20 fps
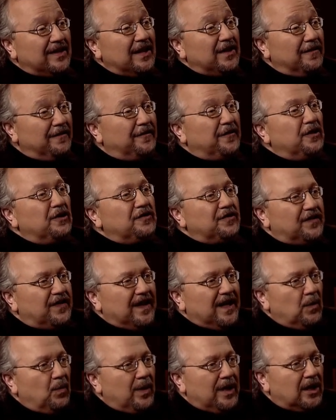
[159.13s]
And the first
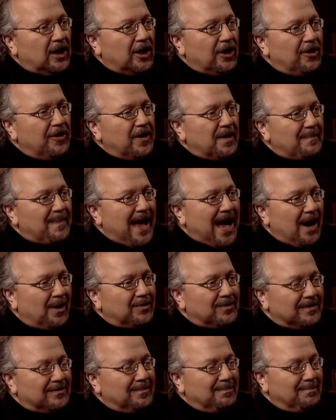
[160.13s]
thing we learn
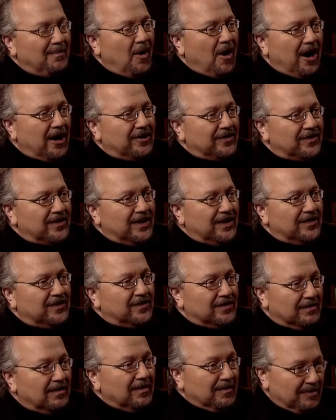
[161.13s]
about Mars
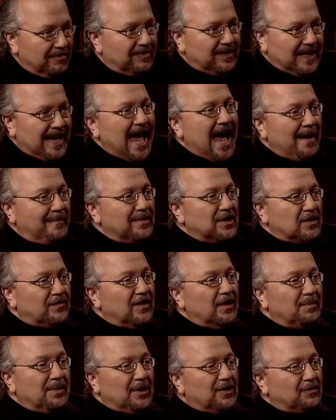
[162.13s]
is the
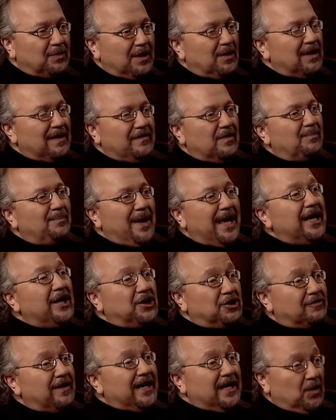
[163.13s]
atmosphere, because we don't even
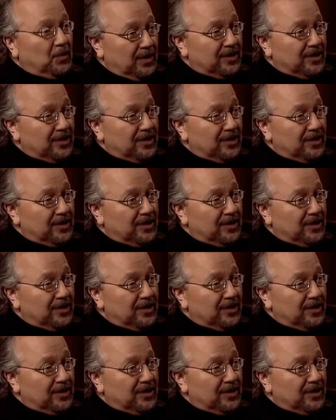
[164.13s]
penetrate it.